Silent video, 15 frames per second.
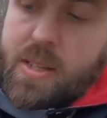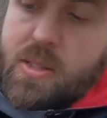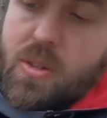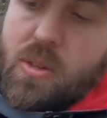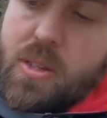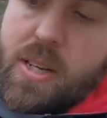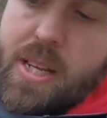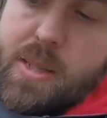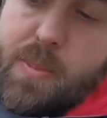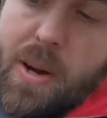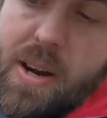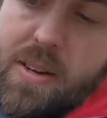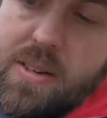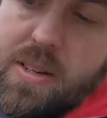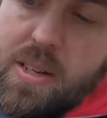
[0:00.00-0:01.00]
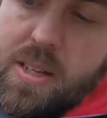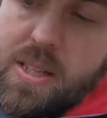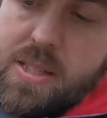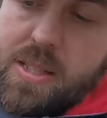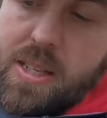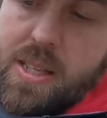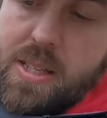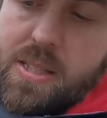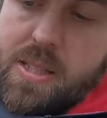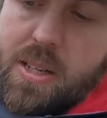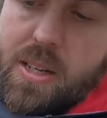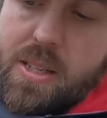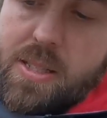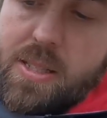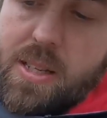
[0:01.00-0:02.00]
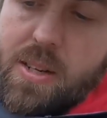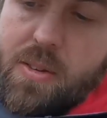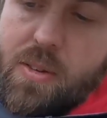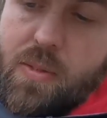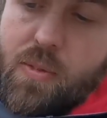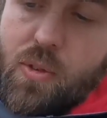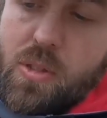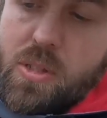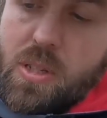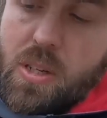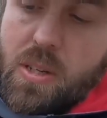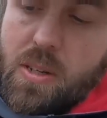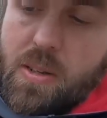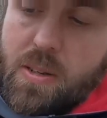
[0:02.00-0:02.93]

So the next part is these guys here at the front.